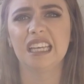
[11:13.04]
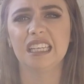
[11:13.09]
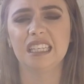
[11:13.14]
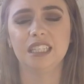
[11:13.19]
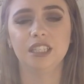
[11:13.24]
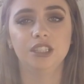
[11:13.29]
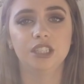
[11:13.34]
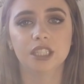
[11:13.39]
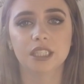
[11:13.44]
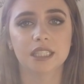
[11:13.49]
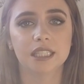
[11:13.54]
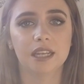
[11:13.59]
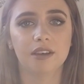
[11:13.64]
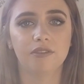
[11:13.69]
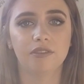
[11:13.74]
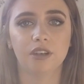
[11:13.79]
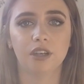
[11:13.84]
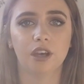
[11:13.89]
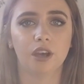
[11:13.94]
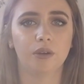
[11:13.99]
you just
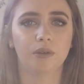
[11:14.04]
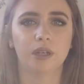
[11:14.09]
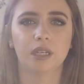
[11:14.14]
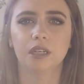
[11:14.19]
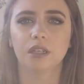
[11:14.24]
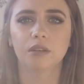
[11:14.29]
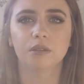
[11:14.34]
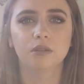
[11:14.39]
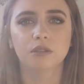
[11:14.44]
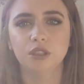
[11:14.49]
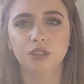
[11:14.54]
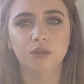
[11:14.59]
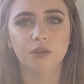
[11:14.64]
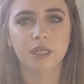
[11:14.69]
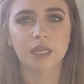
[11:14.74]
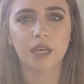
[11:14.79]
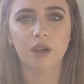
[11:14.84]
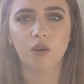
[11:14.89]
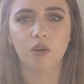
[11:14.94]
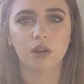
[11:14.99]
never know, and
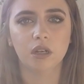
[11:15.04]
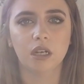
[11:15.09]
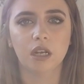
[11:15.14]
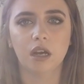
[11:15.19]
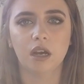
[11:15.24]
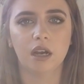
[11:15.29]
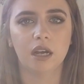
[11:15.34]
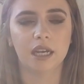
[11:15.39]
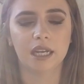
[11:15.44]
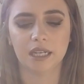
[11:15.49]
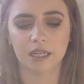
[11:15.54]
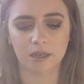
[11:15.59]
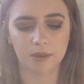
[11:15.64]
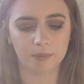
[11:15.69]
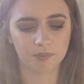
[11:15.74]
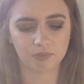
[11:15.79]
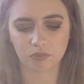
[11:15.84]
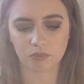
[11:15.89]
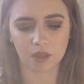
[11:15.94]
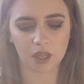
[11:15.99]
doing it online,
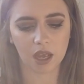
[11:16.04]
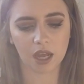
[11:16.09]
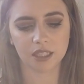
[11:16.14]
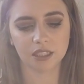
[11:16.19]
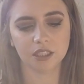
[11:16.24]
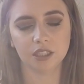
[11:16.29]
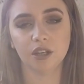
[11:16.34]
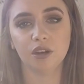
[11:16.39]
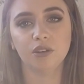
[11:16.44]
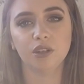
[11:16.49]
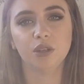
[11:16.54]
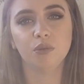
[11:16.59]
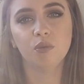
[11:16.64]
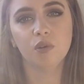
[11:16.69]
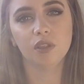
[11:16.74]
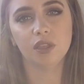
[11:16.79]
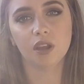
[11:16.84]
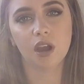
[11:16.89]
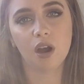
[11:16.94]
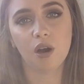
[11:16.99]
I don't know, you
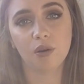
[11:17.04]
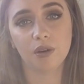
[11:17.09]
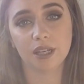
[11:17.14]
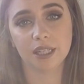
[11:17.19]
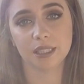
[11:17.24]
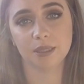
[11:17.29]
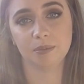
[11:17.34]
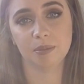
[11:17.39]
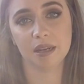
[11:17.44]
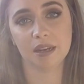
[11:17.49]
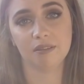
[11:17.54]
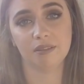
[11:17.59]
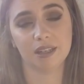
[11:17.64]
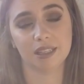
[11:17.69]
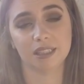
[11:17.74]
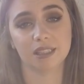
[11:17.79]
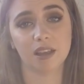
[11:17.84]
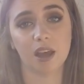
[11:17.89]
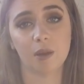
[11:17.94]
want the whole experience.